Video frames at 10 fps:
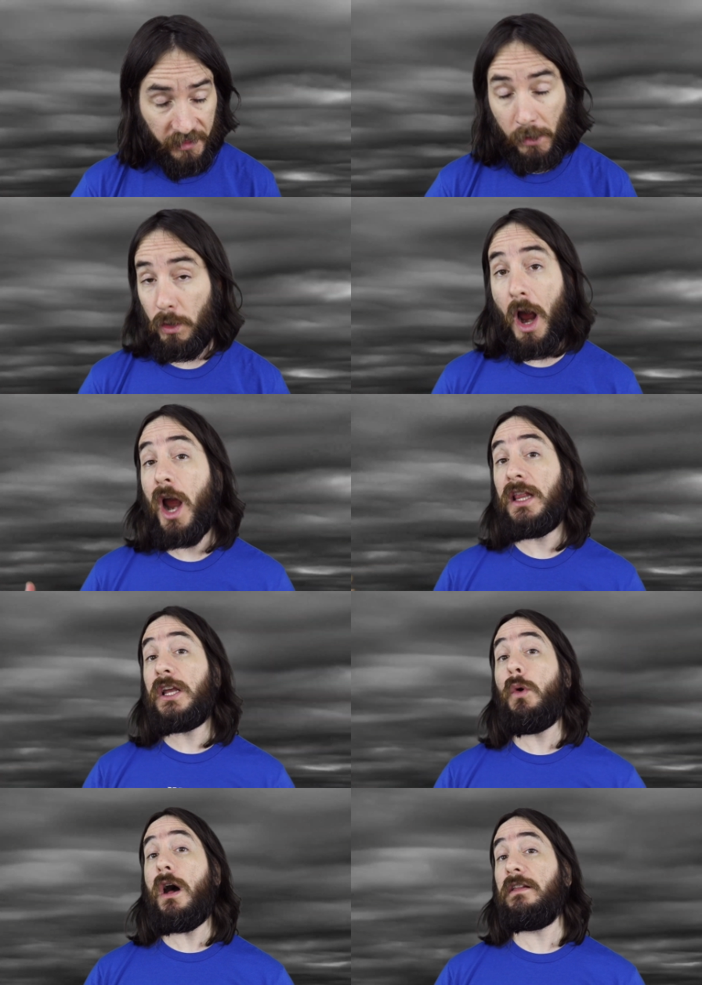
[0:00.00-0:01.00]
They were highly
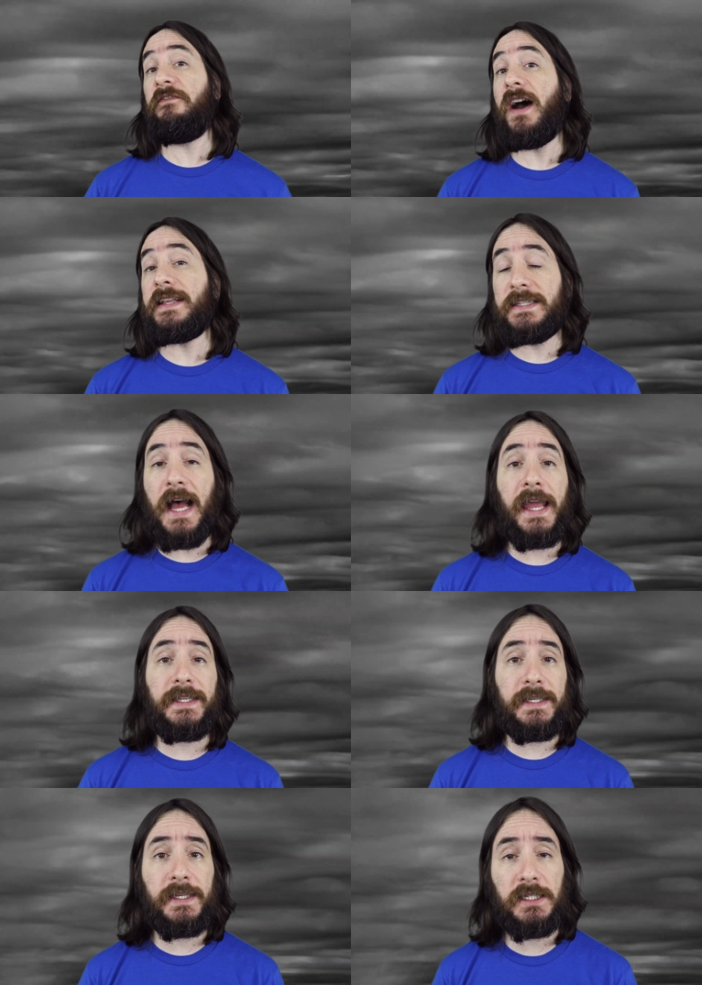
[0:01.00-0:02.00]
qualified
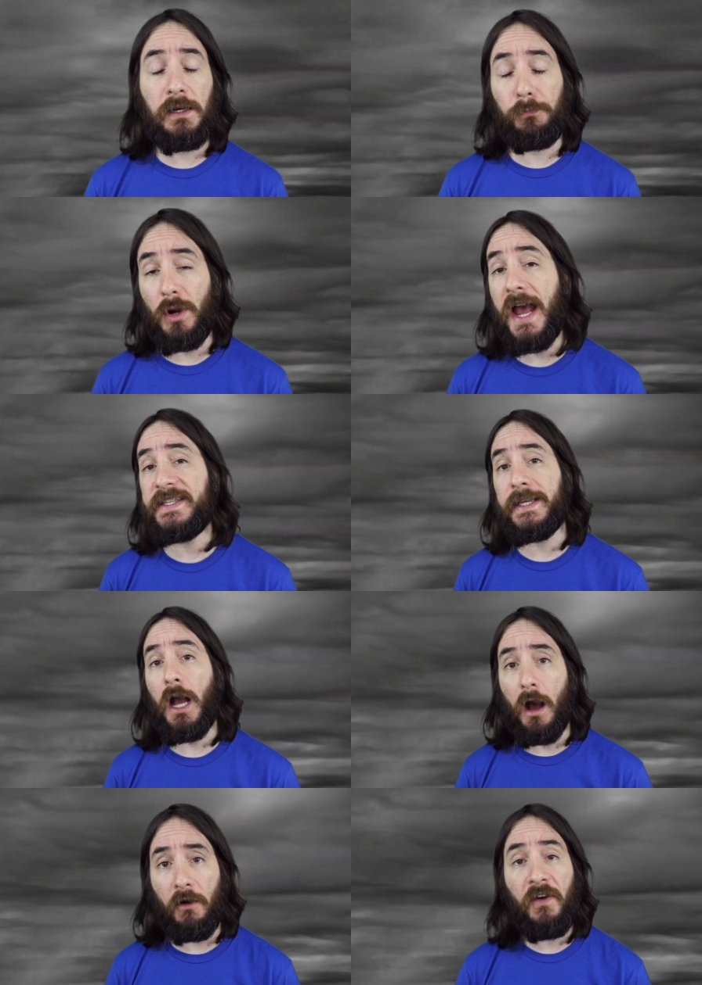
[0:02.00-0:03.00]
scientists comprising
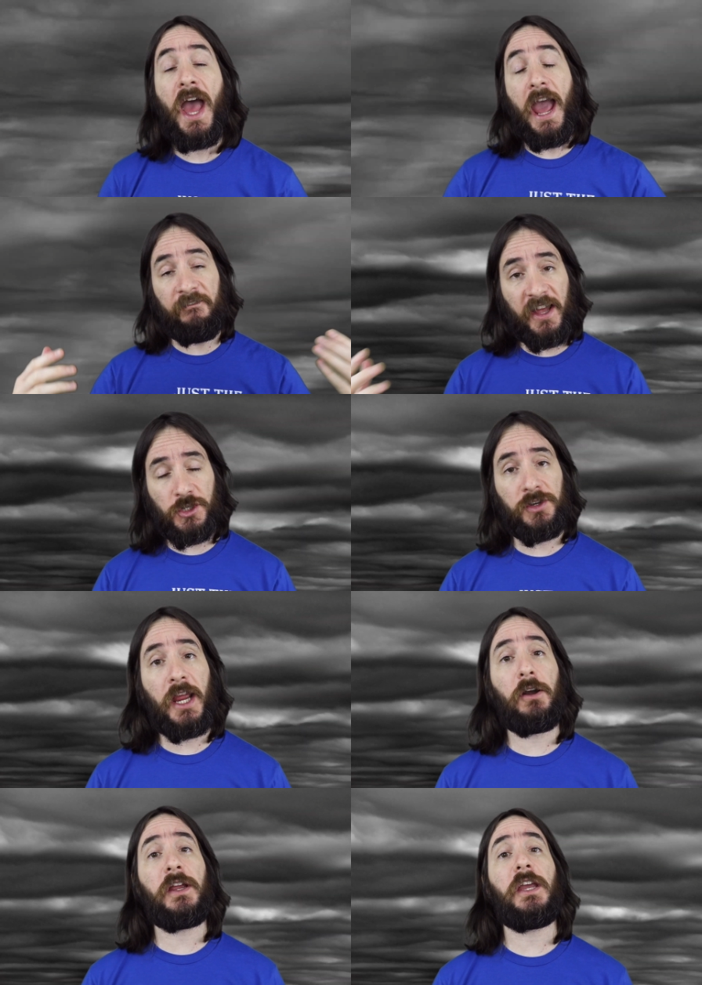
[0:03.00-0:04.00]
of a
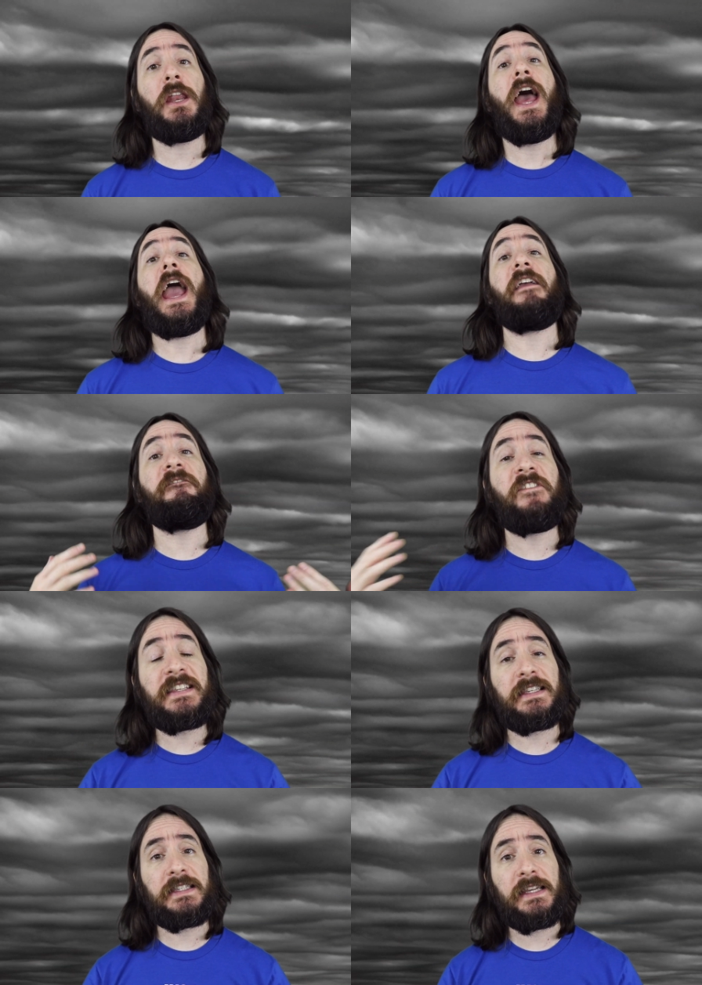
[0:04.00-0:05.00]
veterinarian, a
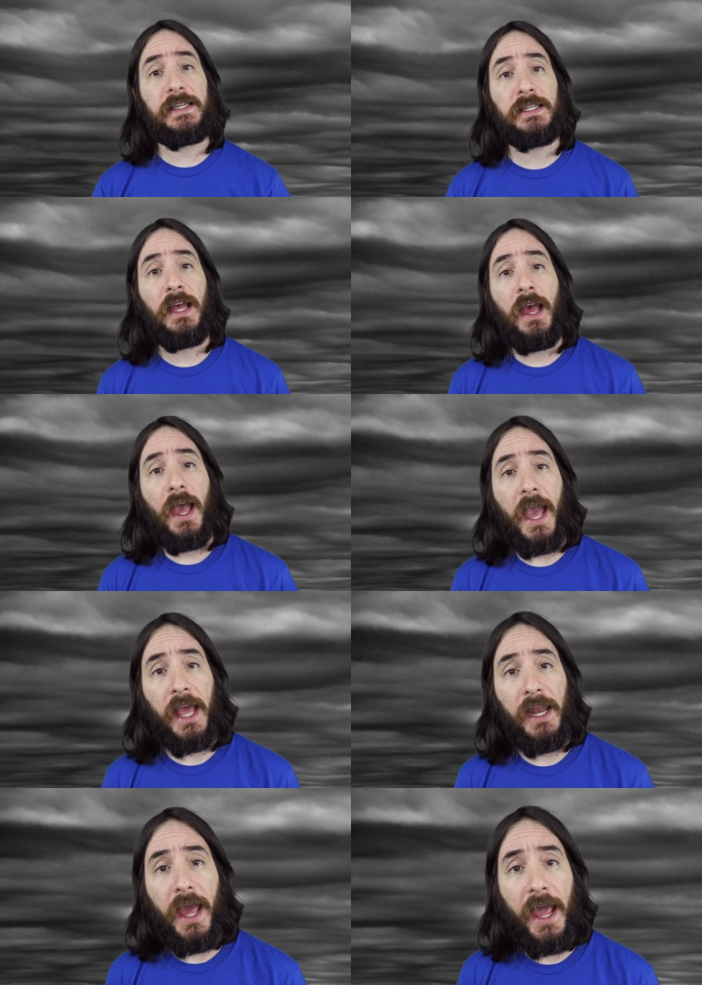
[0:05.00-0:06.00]
physicist,
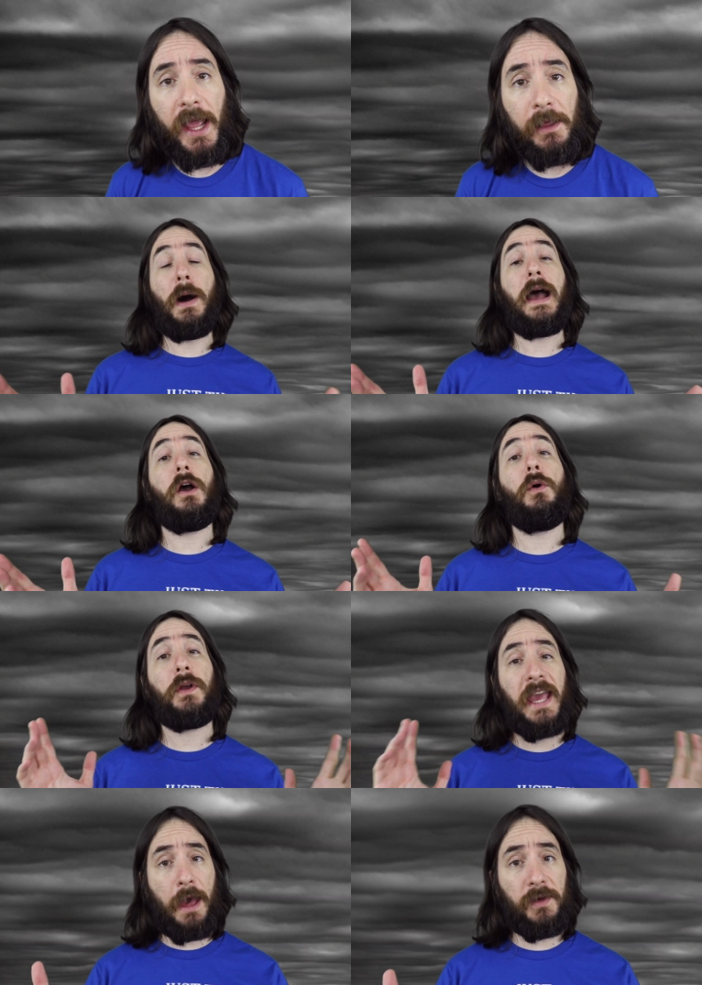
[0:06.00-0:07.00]
and a
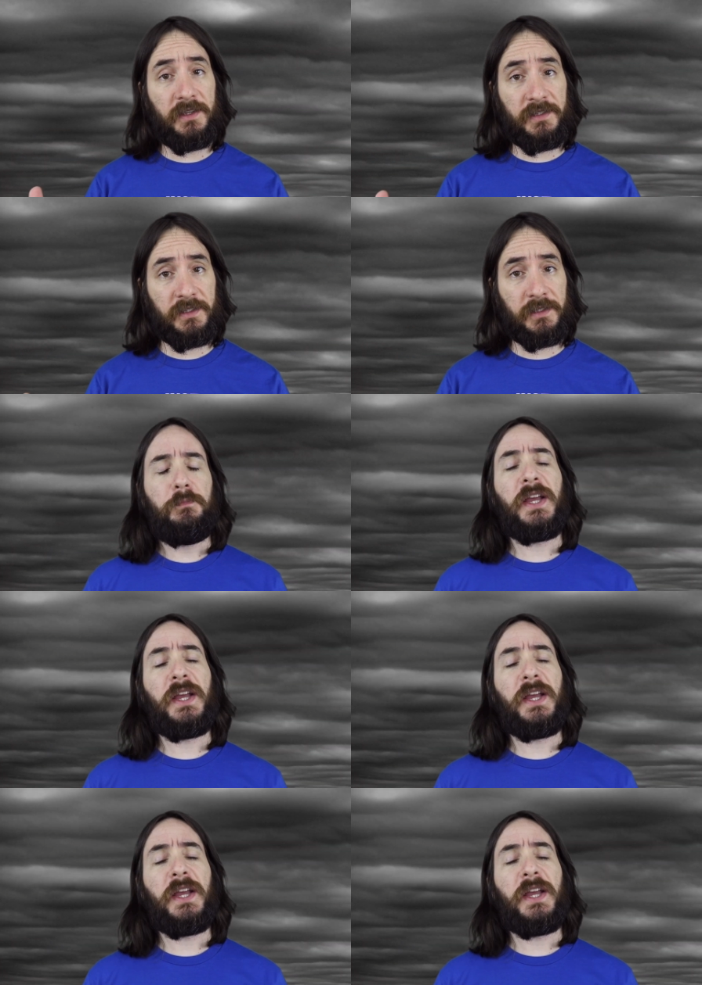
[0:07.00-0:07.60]
biochemist.